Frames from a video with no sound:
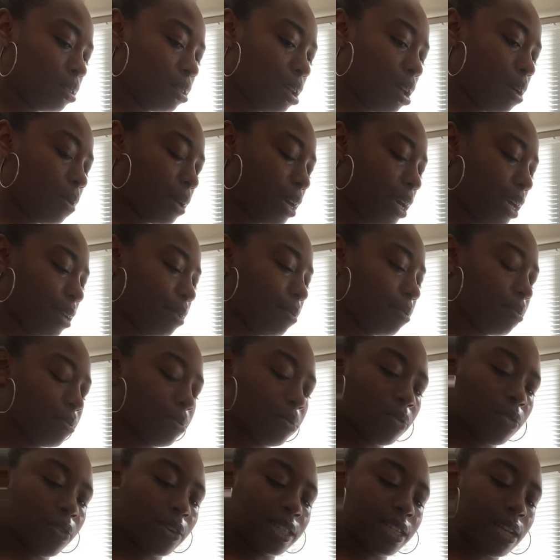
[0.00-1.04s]
Okay.
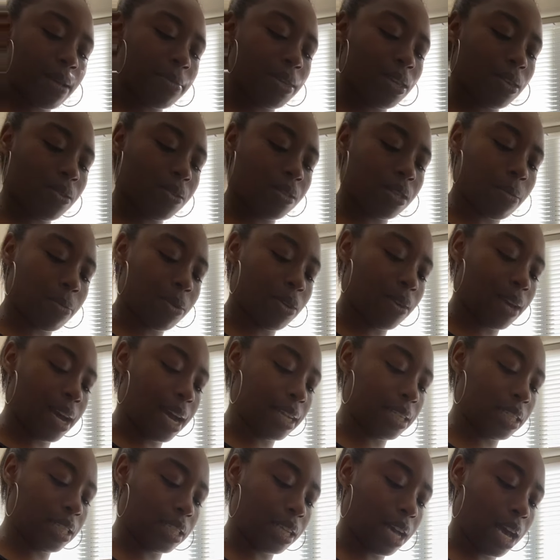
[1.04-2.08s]
For some of you, some of you
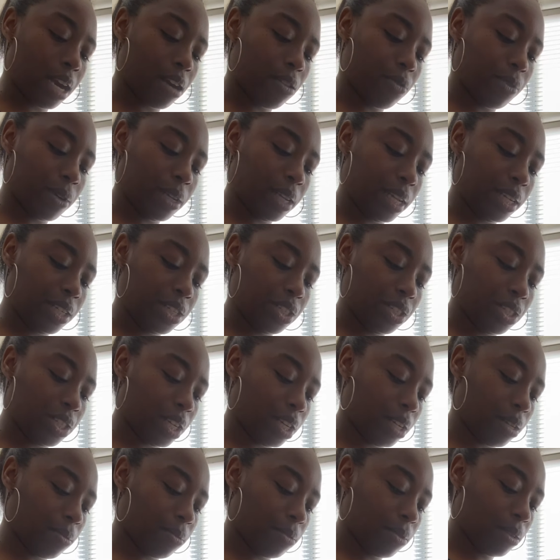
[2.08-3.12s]
guys just got a
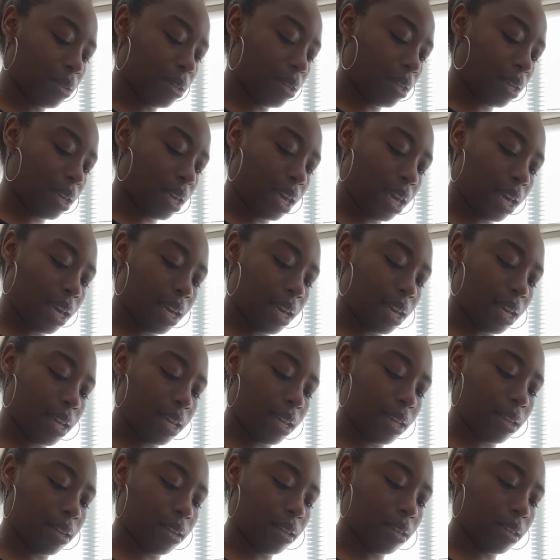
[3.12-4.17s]
relationship
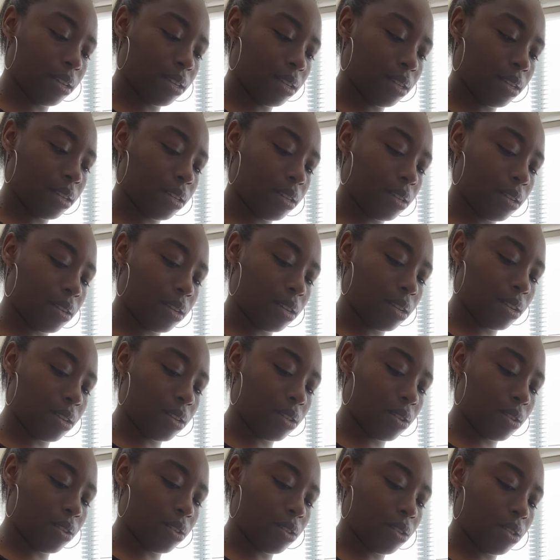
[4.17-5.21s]
and
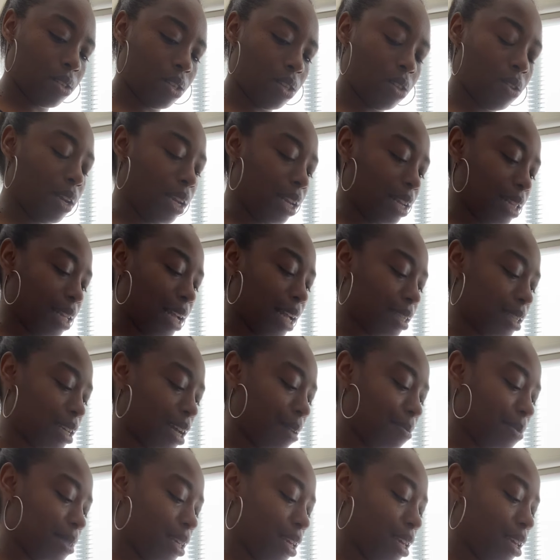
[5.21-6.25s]
you needed that
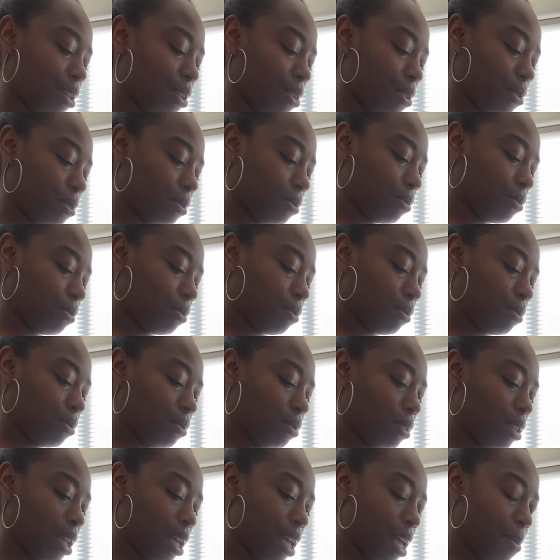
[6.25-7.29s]
time to heal.
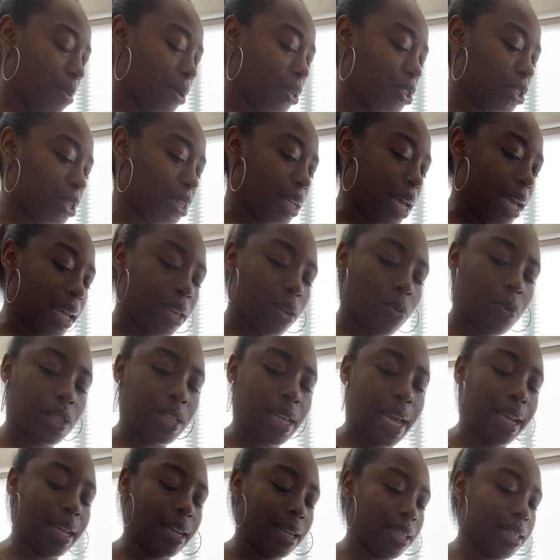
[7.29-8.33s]
But you're take, you were
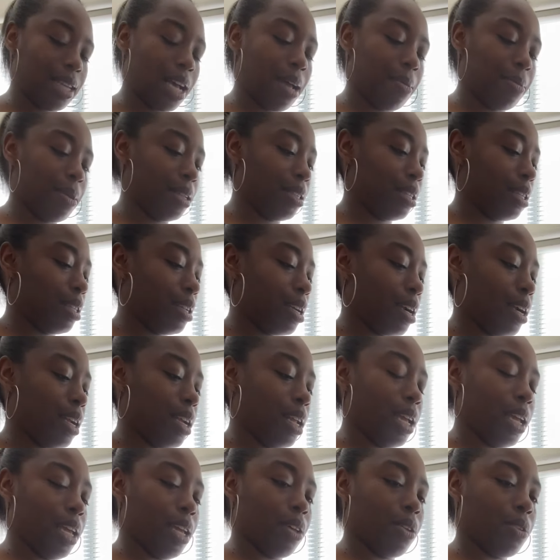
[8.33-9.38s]
taking the time necessary
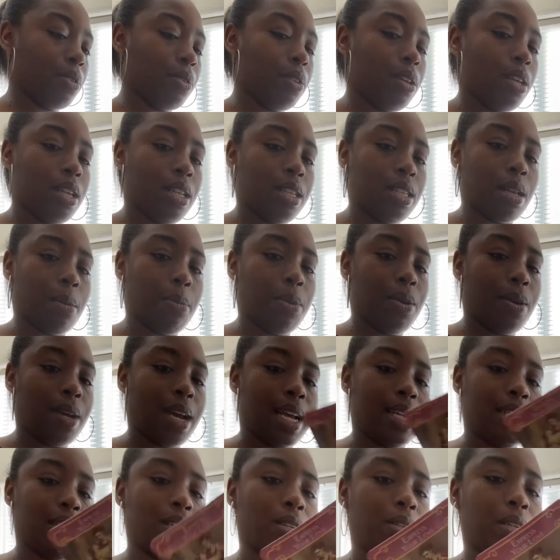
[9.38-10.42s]
to heal. Some of you
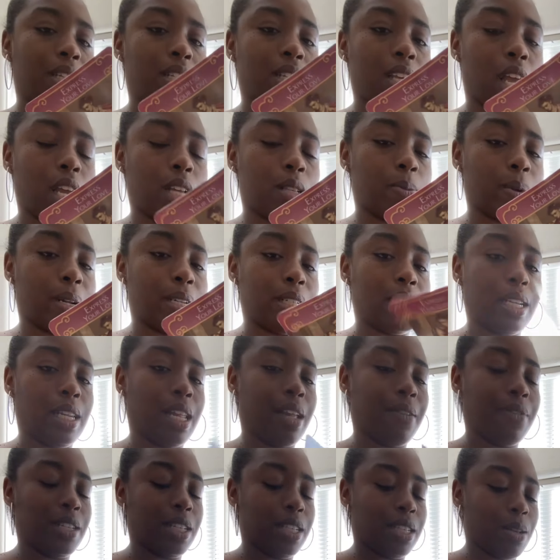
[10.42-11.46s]
guys still need to express your
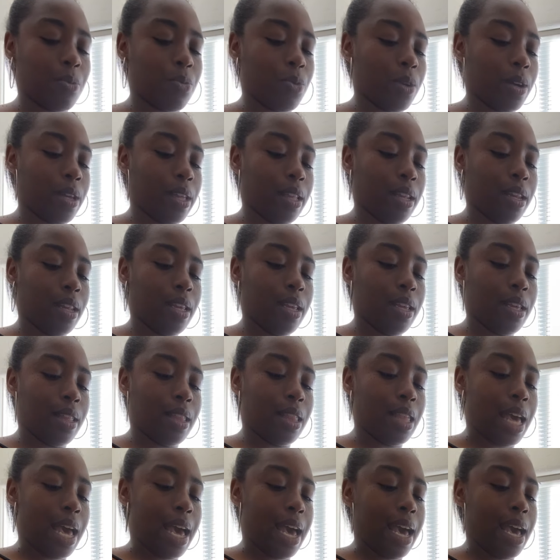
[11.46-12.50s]
love to someone
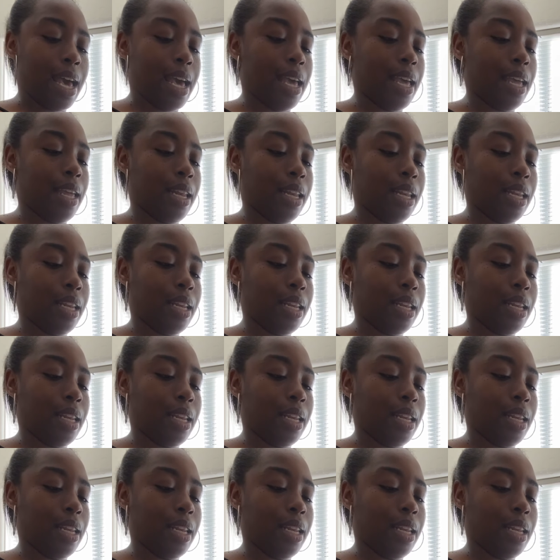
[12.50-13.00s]
that